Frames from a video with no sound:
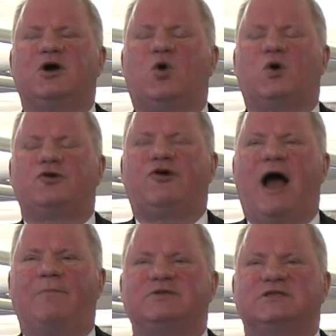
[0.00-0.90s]
corn
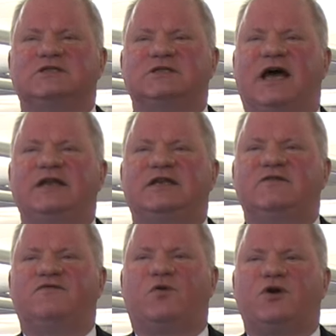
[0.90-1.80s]
crop, since
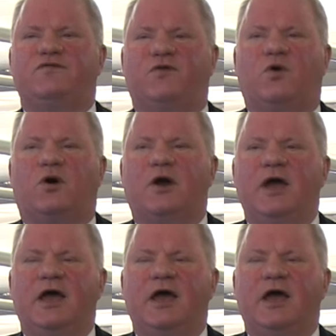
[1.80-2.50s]
1944